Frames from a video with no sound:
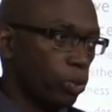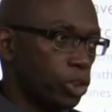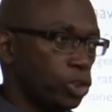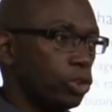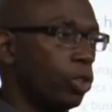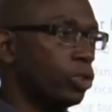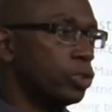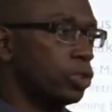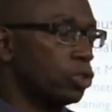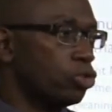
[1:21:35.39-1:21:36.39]
which
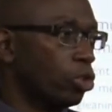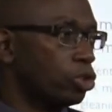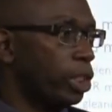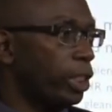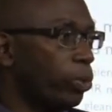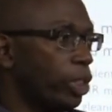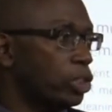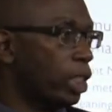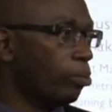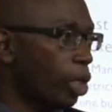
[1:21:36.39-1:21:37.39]
does structural
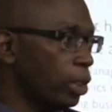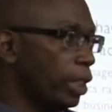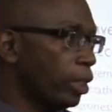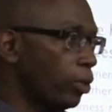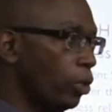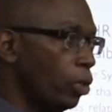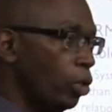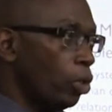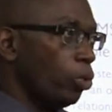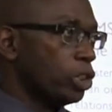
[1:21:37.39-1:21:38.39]
equation modeling,
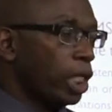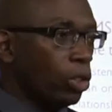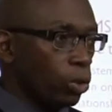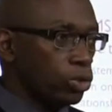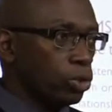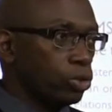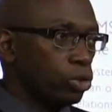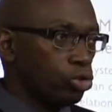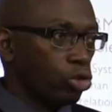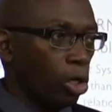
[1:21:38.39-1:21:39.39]
which allows you to
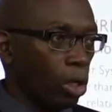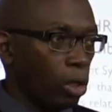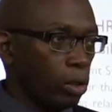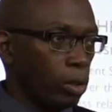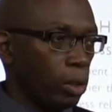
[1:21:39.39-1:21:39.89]
draw